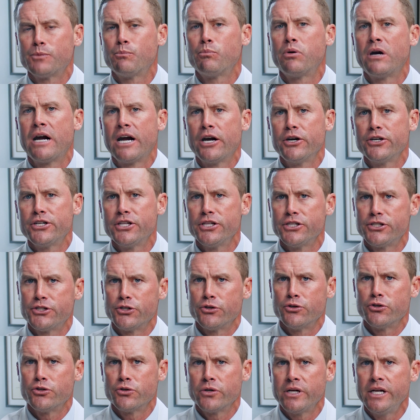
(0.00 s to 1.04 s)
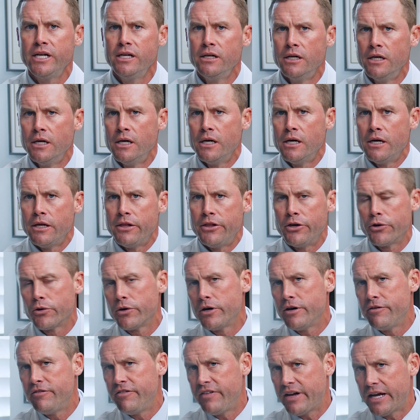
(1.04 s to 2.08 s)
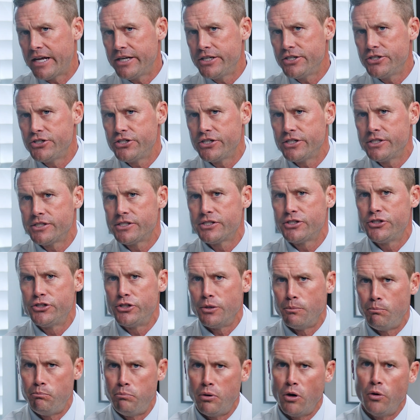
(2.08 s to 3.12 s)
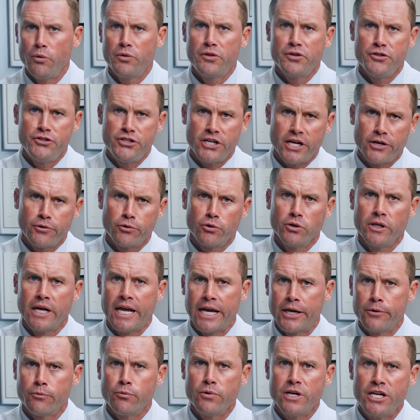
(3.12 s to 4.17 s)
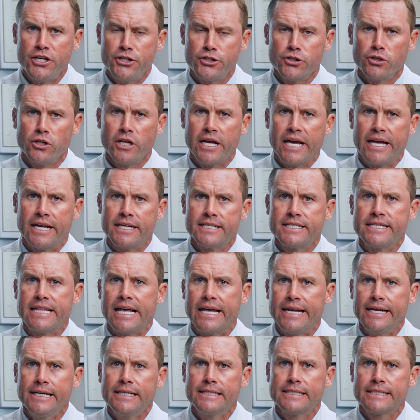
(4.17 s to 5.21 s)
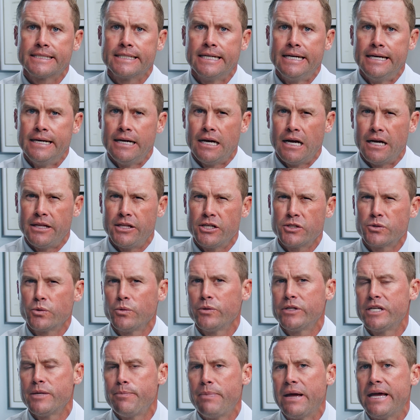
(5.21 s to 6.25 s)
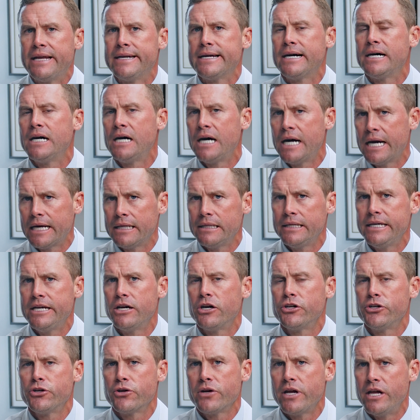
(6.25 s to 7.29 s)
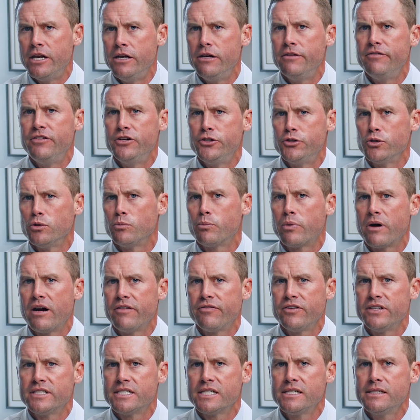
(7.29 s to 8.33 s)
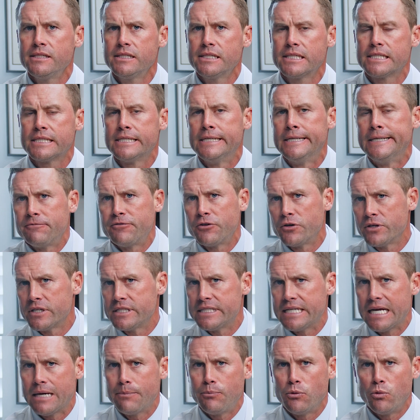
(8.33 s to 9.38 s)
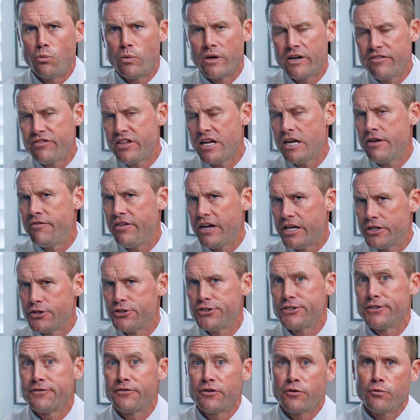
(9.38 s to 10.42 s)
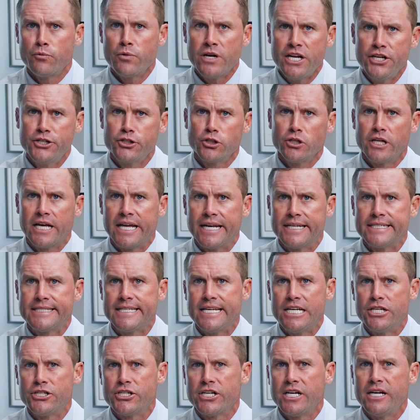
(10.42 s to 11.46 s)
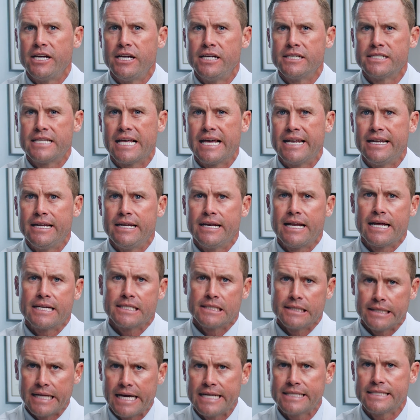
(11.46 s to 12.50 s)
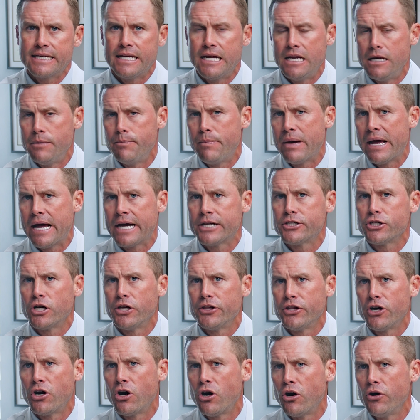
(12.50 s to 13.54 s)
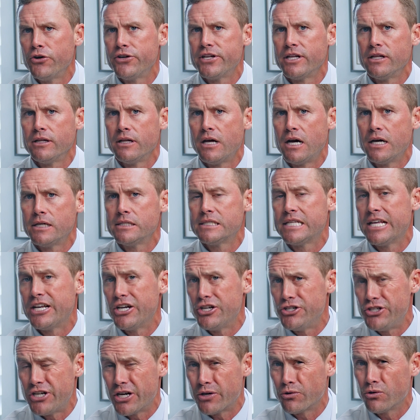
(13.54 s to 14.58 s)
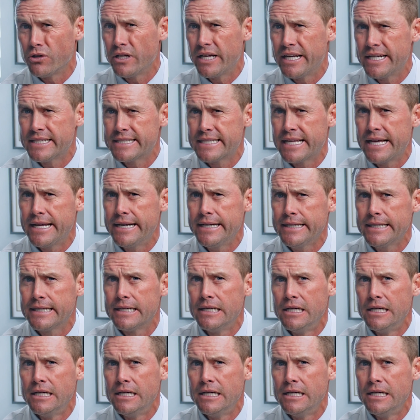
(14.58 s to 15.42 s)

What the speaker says: prior to the surgery. There are advantages to both general and regional anesthetics, and this will depend highly on your individual preferences. For example, one of the advantages of a regional anesthesia is that it has less impact on the heart and lungs than a general anesthetic,